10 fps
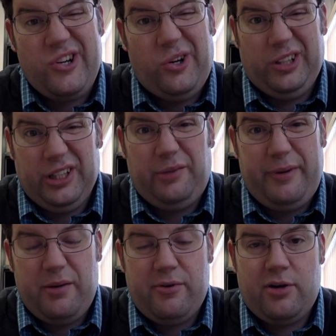you know a little
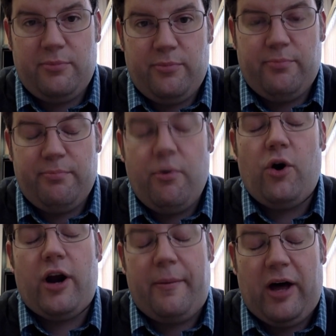bit about,
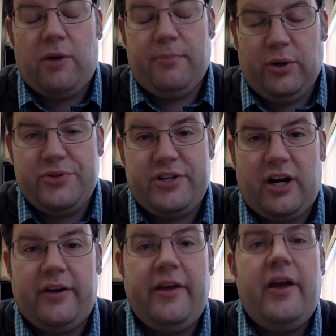more about
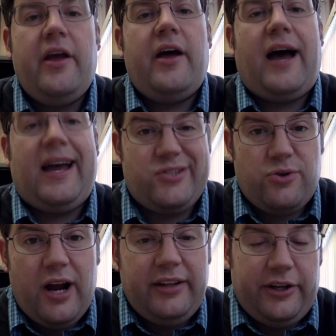Mozart, I
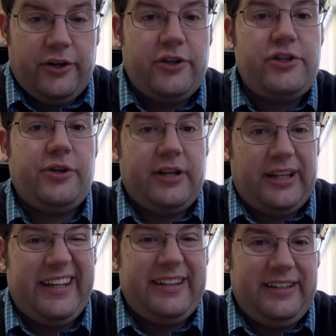strongly urge you
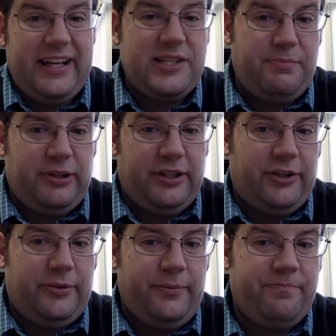click the links
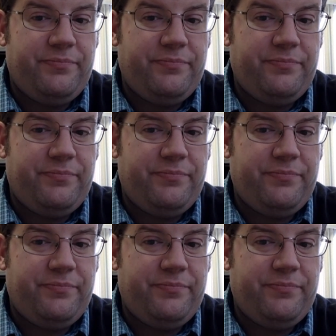below